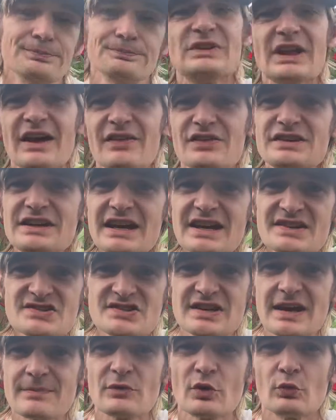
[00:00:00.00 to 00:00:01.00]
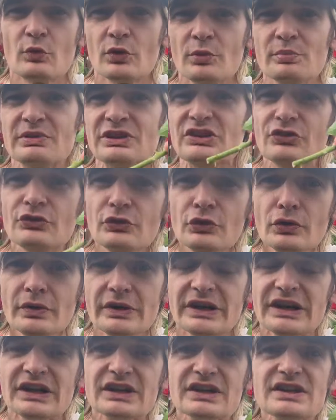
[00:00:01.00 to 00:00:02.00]
Now, the next step that we'll be
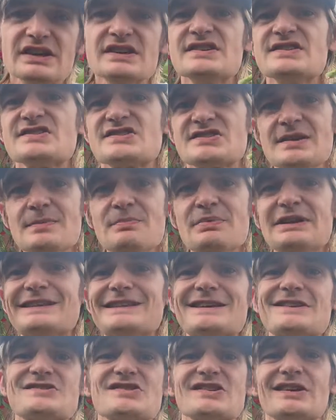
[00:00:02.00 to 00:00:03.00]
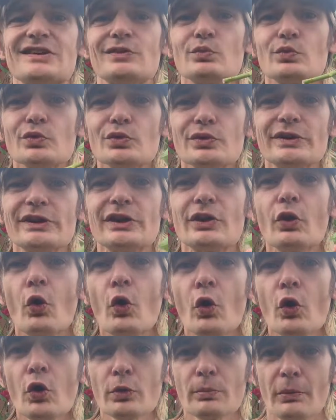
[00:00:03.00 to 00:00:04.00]
doing is dipping this in rooting
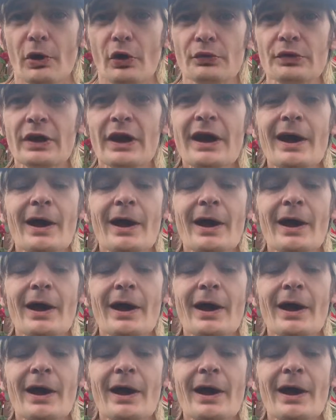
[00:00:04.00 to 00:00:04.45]
hormone.